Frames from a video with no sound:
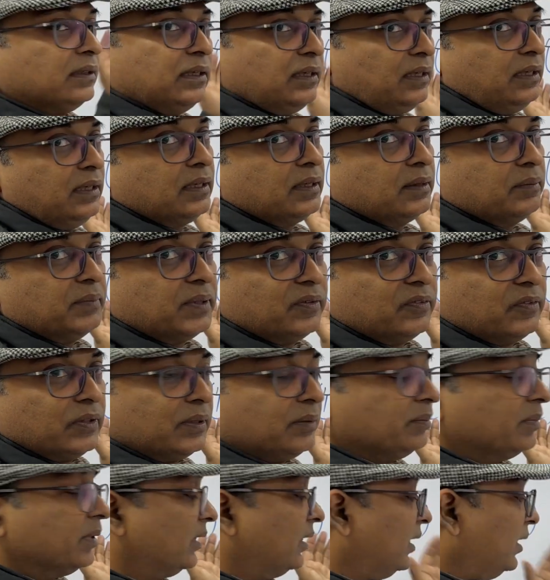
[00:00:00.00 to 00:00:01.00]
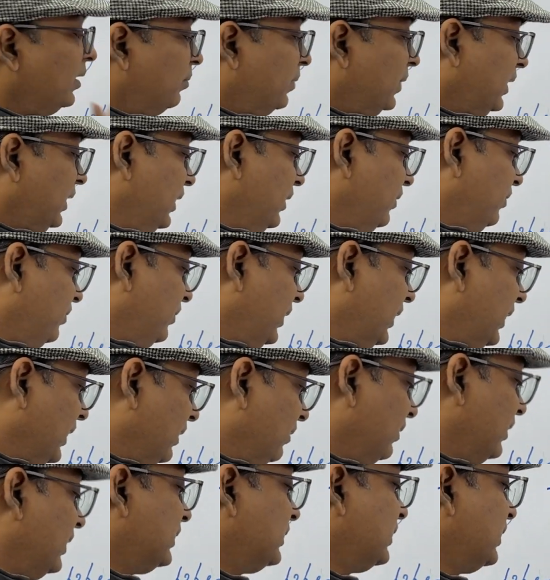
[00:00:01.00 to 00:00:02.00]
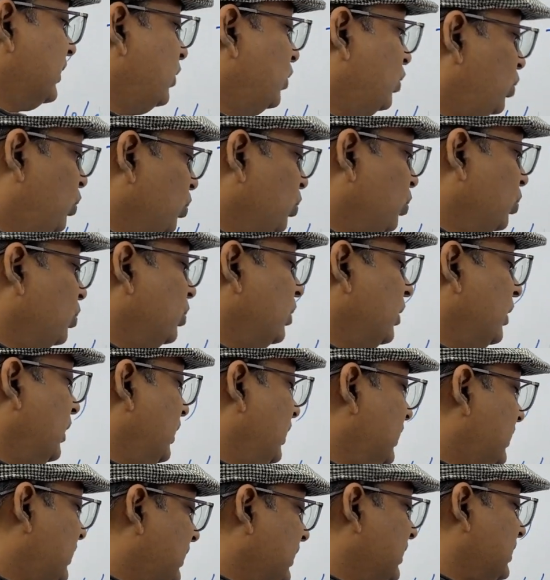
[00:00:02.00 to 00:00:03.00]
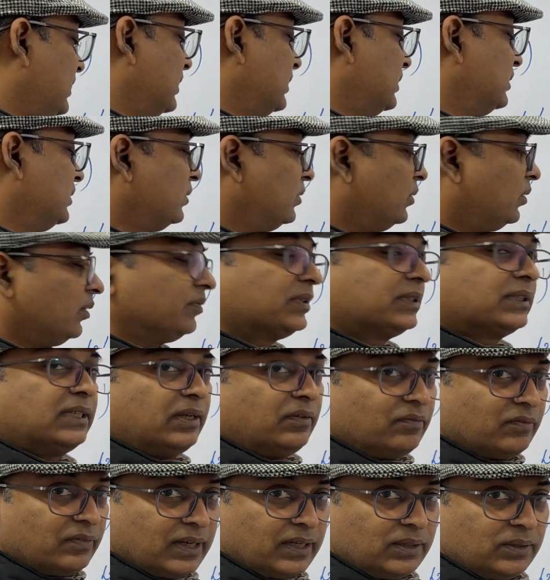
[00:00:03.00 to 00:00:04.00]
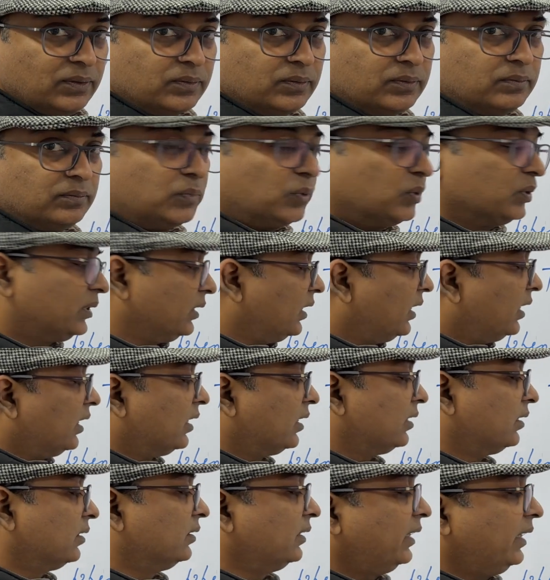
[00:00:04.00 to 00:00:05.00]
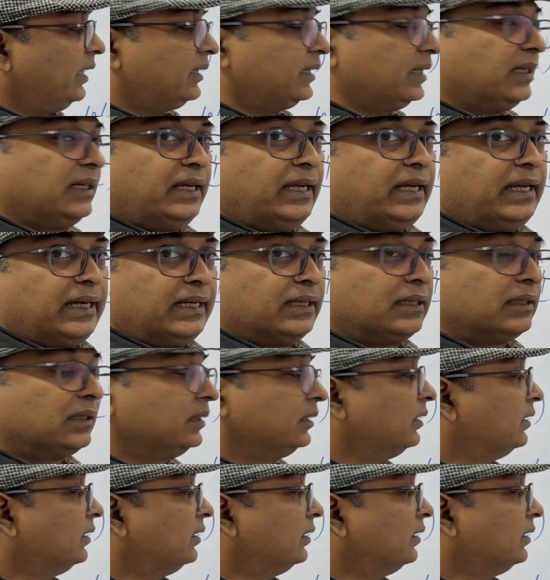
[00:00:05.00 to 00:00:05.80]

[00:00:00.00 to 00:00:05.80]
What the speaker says: the incoming variable. But if we have, let's say, two Cjs of same value, both are 8 and 8,